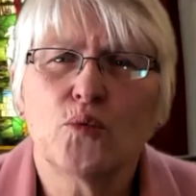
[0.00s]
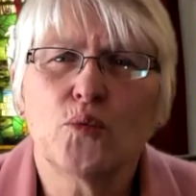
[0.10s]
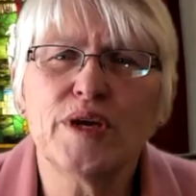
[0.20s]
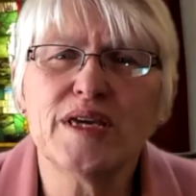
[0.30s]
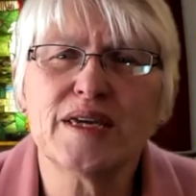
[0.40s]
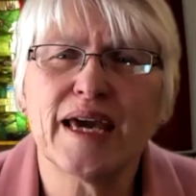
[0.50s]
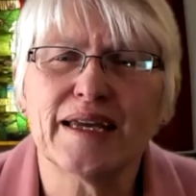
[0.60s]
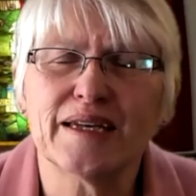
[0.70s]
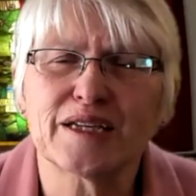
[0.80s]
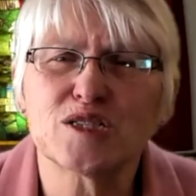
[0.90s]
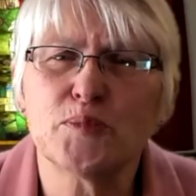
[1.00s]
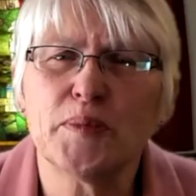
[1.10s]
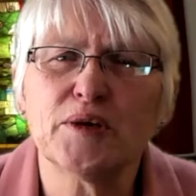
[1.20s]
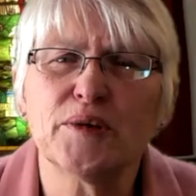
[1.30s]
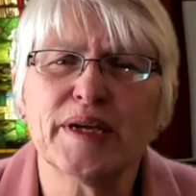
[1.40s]
we can
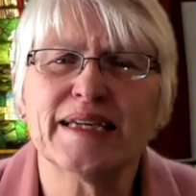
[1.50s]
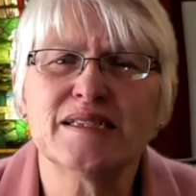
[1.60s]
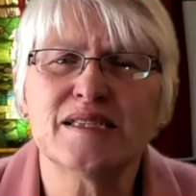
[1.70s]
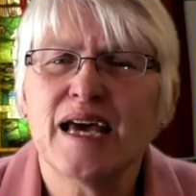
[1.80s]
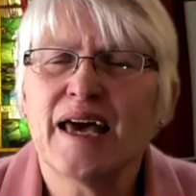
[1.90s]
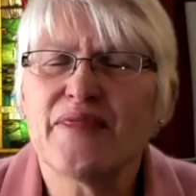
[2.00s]
experience